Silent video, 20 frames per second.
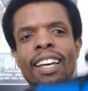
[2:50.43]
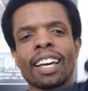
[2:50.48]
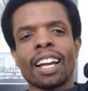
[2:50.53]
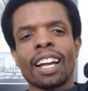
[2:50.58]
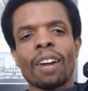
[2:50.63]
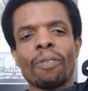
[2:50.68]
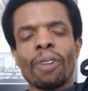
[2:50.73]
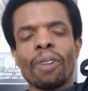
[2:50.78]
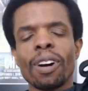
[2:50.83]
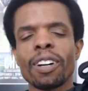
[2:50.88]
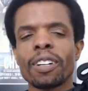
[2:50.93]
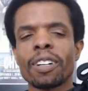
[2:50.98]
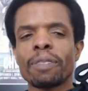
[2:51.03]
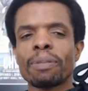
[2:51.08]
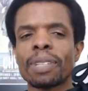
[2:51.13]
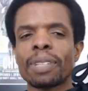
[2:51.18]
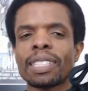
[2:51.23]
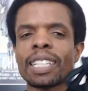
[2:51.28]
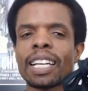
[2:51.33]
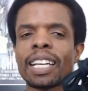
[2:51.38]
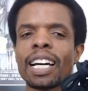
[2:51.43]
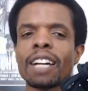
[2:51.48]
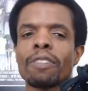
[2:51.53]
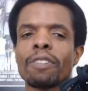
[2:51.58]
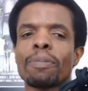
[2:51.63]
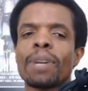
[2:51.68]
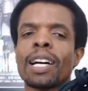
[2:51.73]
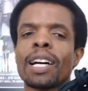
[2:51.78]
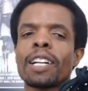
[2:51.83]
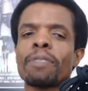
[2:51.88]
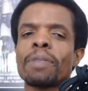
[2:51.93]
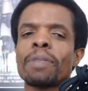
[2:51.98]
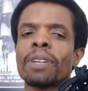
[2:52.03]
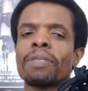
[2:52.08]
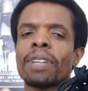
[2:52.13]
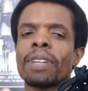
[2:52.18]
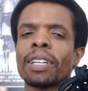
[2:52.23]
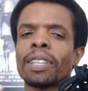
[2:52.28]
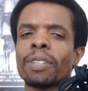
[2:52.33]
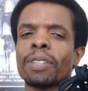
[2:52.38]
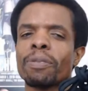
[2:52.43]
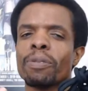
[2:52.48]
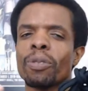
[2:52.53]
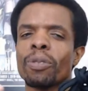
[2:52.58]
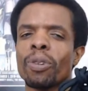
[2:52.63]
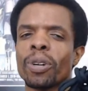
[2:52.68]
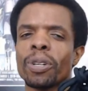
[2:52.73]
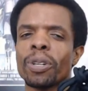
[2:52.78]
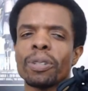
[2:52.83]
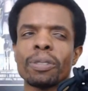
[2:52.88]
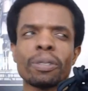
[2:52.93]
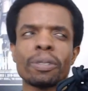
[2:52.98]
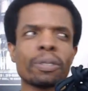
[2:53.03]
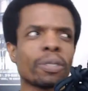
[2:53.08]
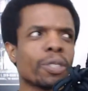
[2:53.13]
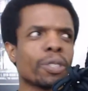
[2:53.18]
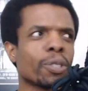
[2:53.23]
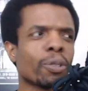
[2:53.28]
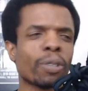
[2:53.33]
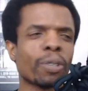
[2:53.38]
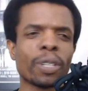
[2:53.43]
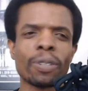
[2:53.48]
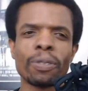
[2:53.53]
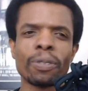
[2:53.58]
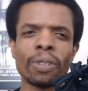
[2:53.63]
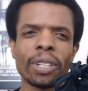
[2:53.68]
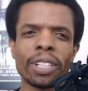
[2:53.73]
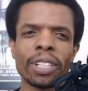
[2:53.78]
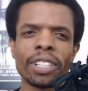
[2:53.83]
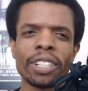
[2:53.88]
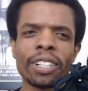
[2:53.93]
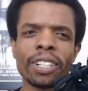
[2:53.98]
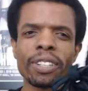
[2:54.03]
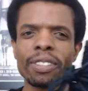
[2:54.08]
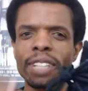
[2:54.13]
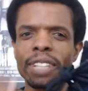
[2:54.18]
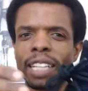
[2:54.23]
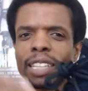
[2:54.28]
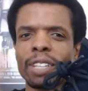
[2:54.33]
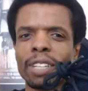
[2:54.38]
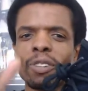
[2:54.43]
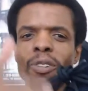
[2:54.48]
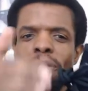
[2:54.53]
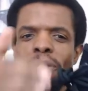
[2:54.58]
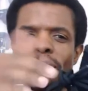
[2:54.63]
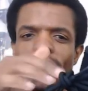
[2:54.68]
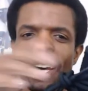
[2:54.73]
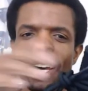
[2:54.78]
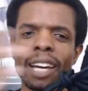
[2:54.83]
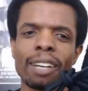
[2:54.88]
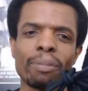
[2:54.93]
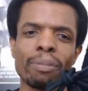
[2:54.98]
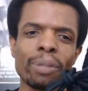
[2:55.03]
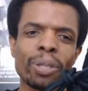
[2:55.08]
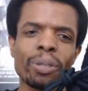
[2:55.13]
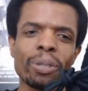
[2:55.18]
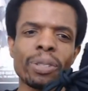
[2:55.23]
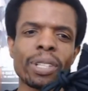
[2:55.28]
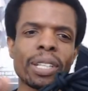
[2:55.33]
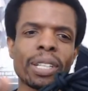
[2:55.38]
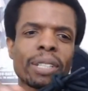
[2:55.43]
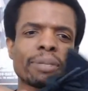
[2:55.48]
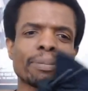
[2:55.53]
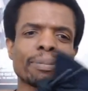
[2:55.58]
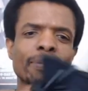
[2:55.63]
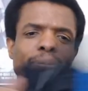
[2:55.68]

I wanted them because they kind of reminded me of like the Royal Jordan One, you know, like the whole black and blue thing.